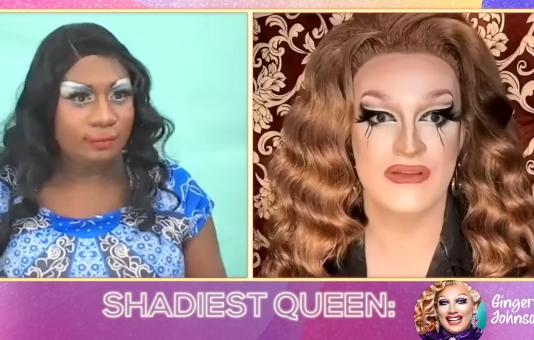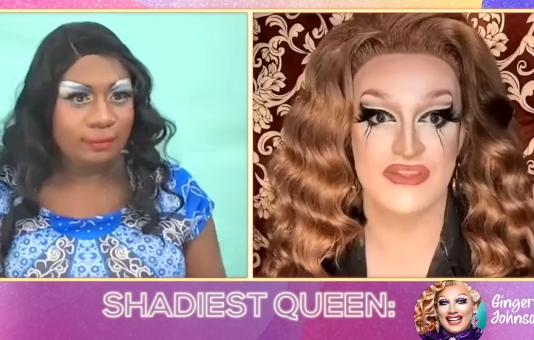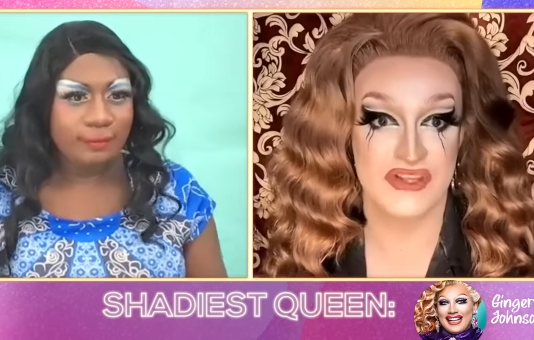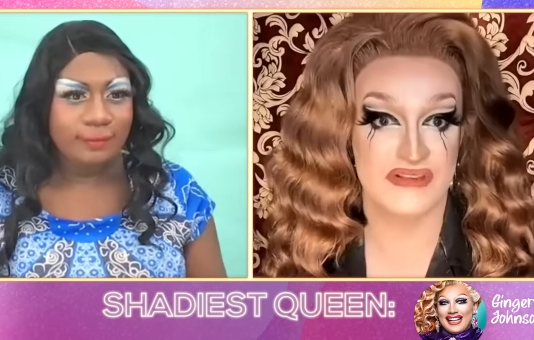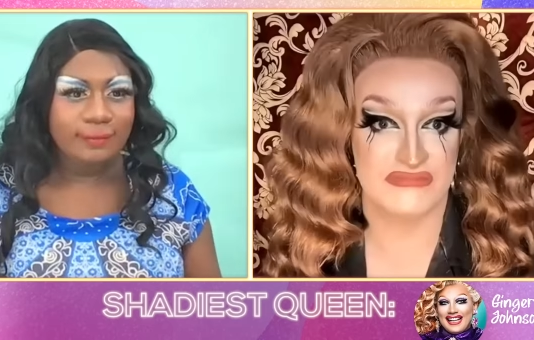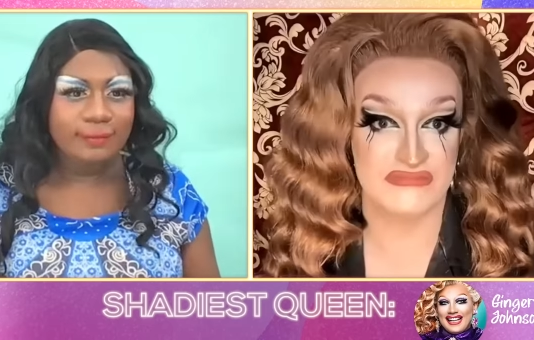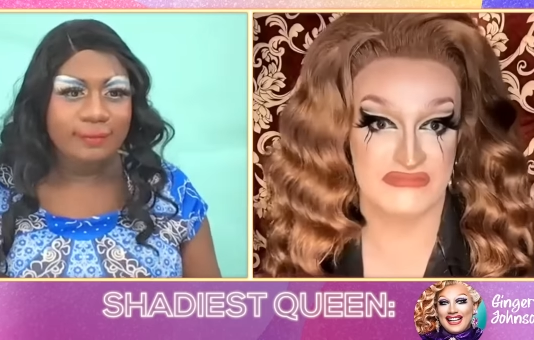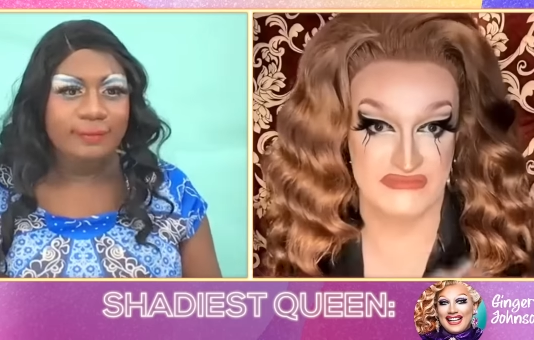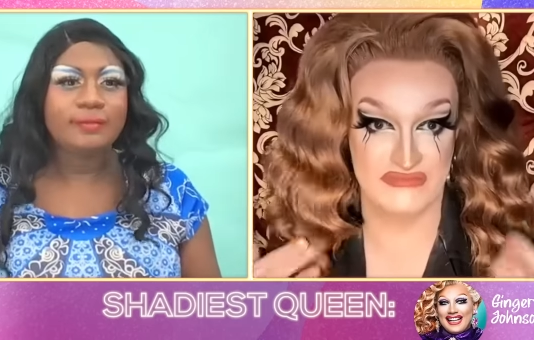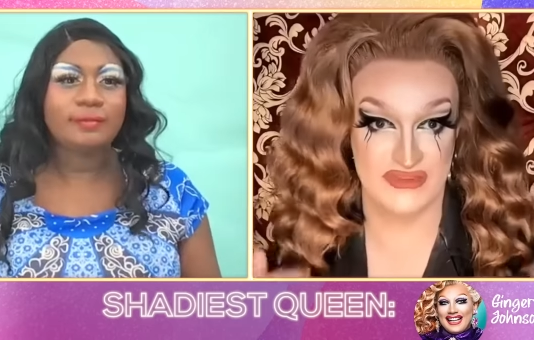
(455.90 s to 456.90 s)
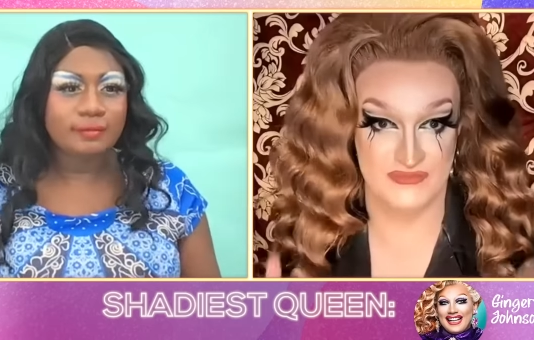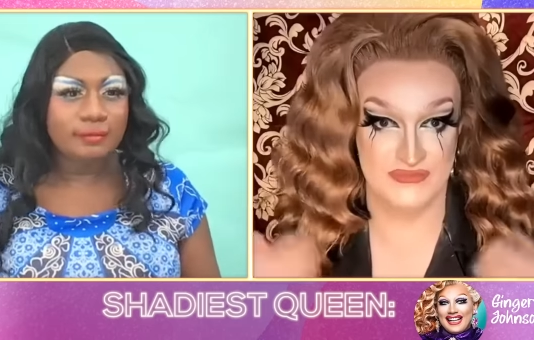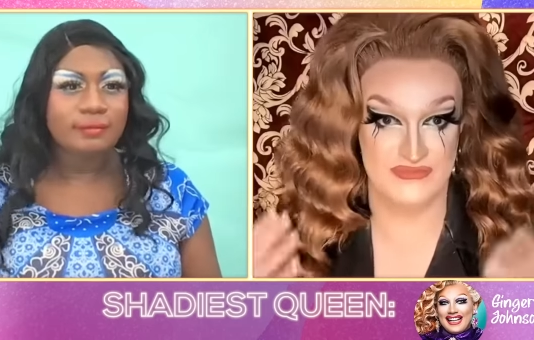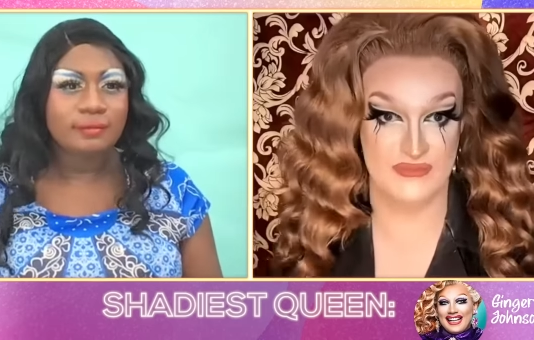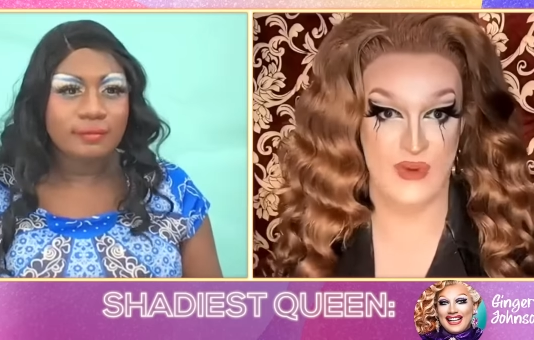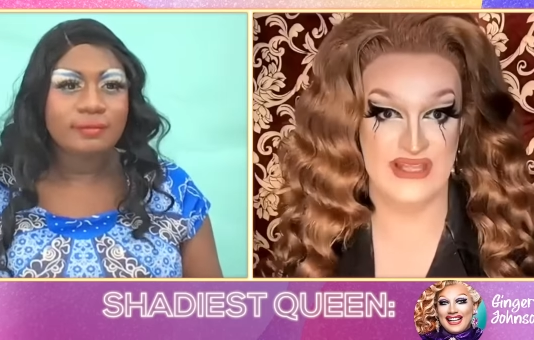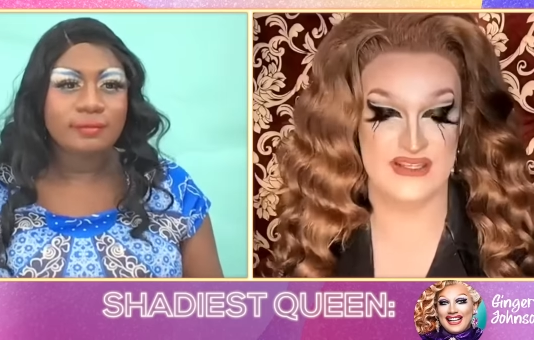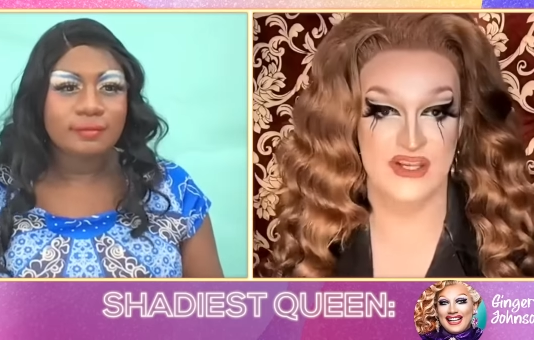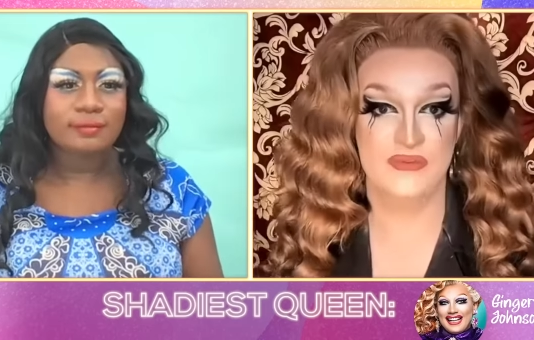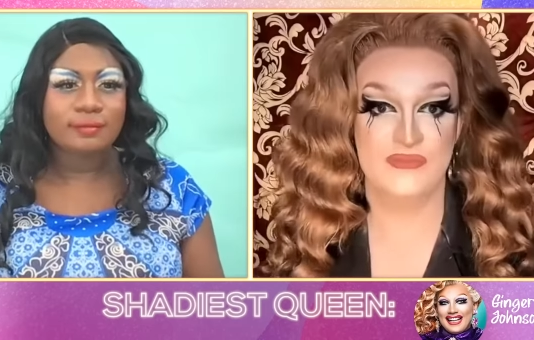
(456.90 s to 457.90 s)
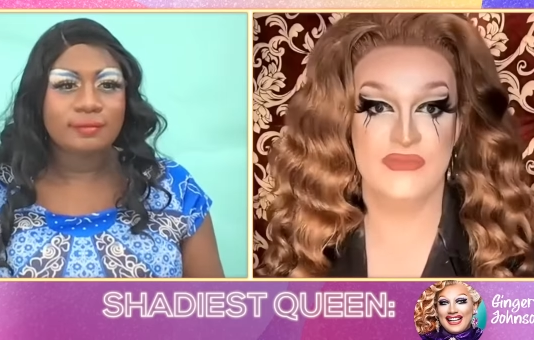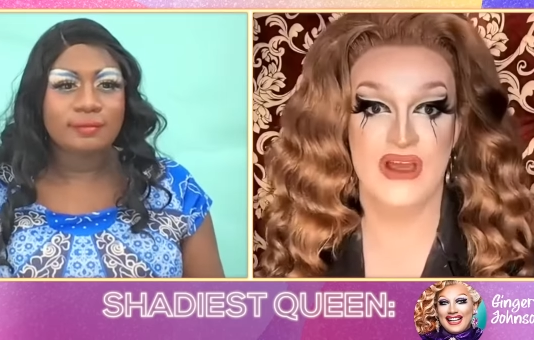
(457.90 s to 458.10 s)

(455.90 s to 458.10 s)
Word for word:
Speaker 1: the the wetsuit.